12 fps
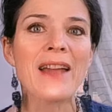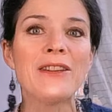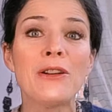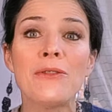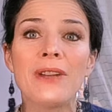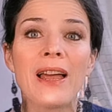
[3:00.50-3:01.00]

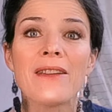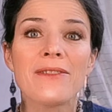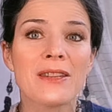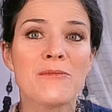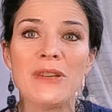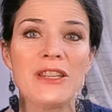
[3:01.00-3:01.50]
I know
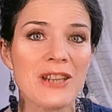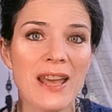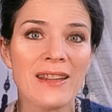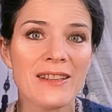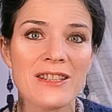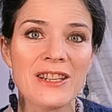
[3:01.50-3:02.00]
life can be
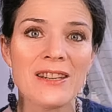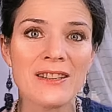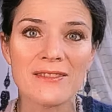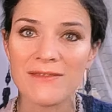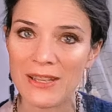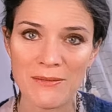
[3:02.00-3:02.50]

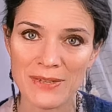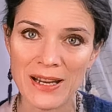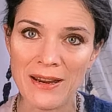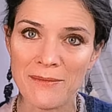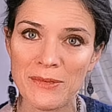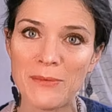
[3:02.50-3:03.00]
challenging
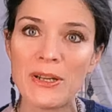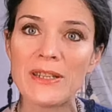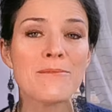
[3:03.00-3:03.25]
sometimes, but